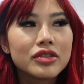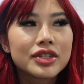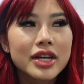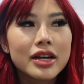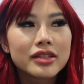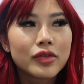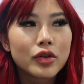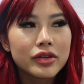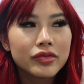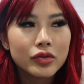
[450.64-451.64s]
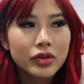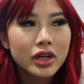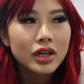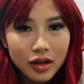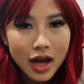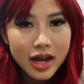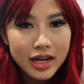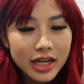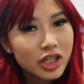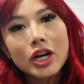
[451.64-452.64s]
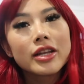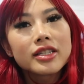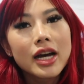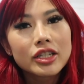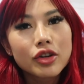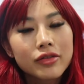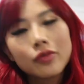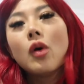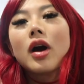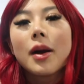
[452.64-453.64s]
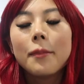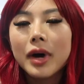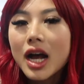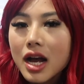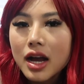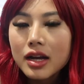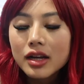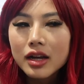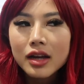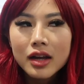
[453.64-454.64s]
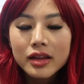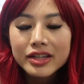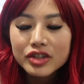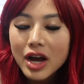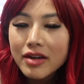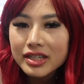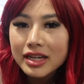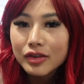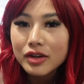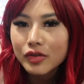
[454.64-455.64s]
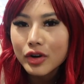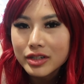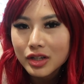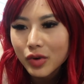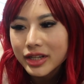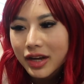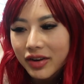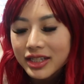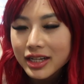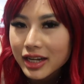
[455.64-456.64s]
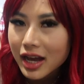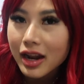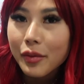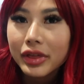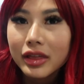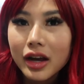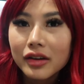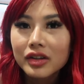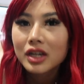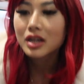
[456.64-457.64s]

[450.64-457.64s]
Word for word: to size 44. I didn't get to try the size 34, but they do have a size 44. So one day if I see it again, I would love